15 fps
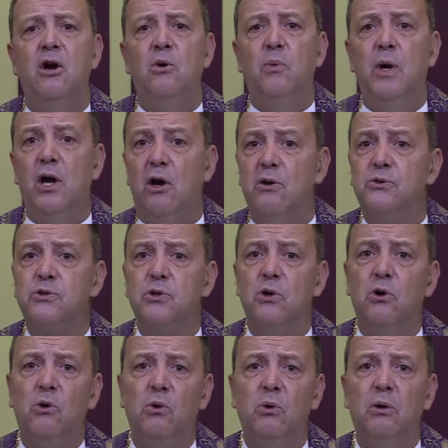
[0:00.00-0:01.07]
We
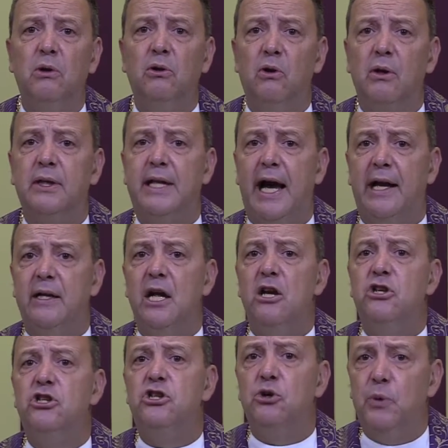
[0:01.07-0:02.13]
also looked
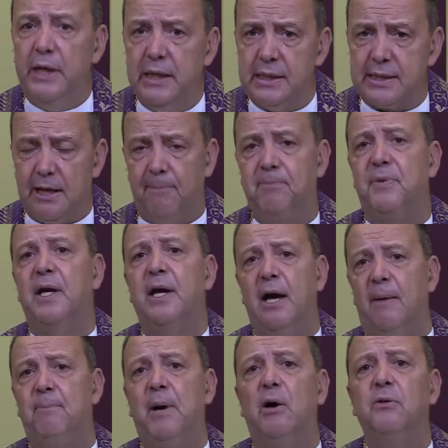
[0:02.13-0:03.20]
at doing something
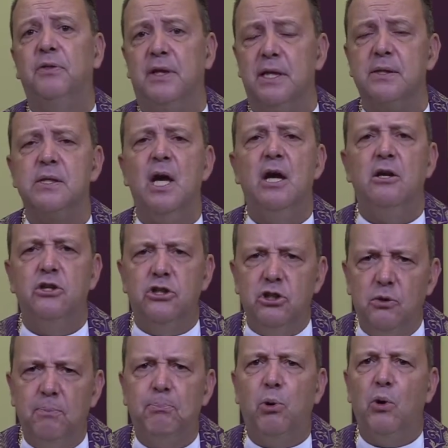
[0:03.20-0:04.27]
about this,
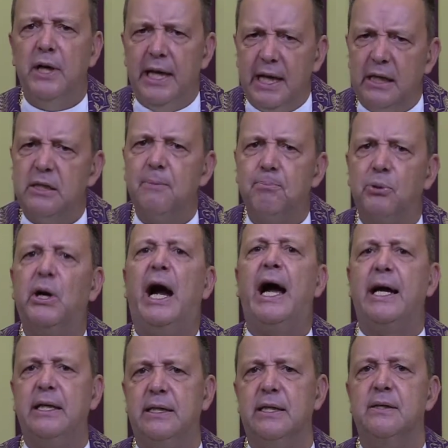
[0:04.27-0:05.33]
do, putting into
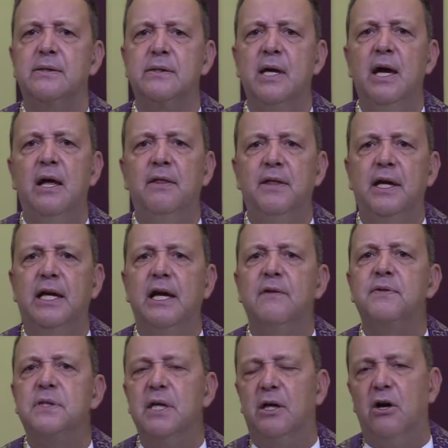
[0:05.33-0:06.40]
practice the
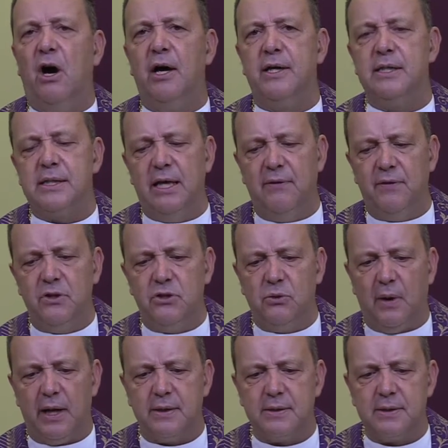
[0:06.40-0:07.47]
gifts that God has given to
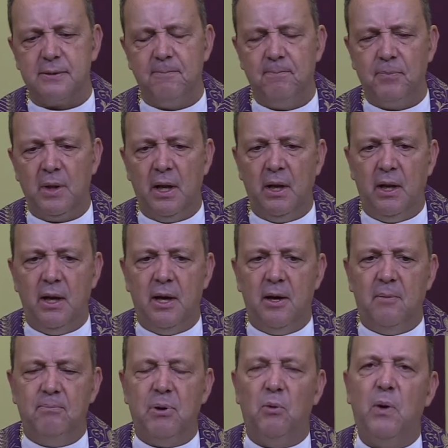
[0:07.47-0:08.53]
us.
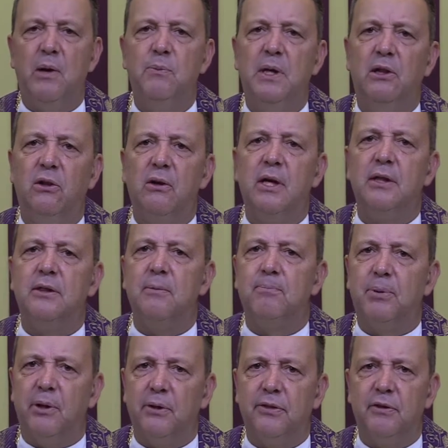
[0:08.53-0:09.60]
But when we look at the
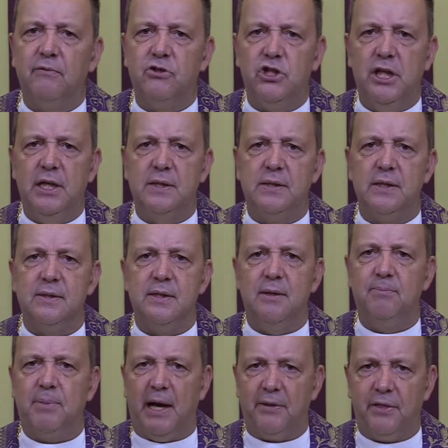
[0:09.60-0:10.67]
birth of Jesus in
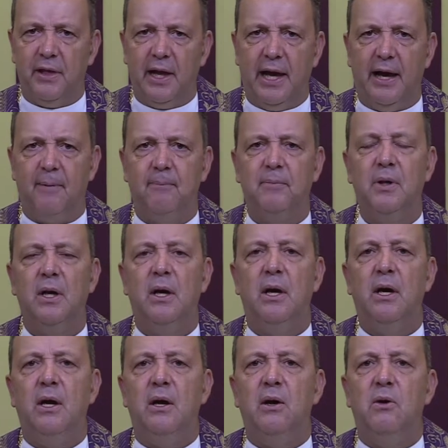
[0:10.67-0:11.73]
Bethlehem,
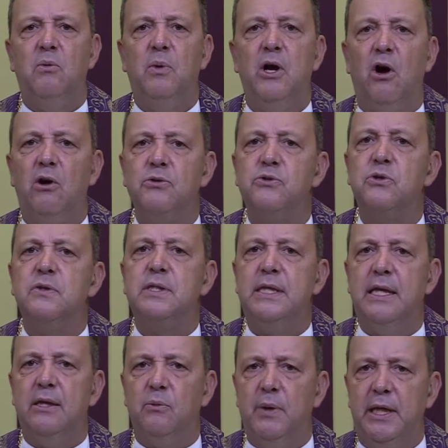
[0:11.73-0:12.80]
we also
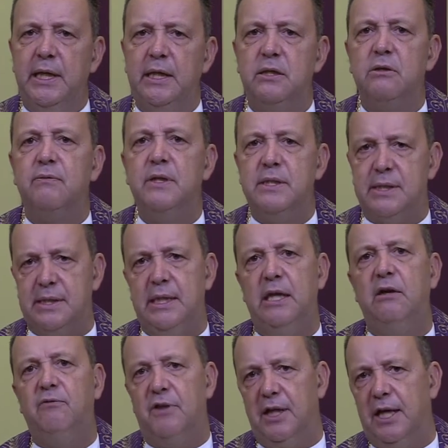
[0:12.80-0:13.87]
see that we need to
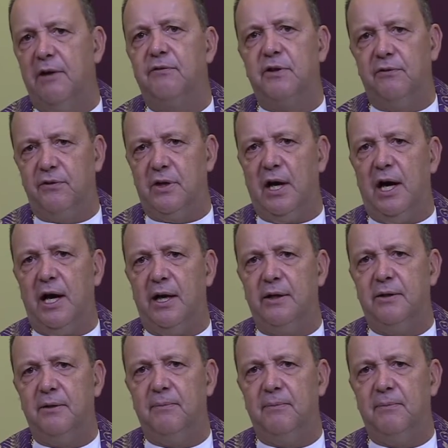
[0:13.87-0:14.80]
receive the gift of God.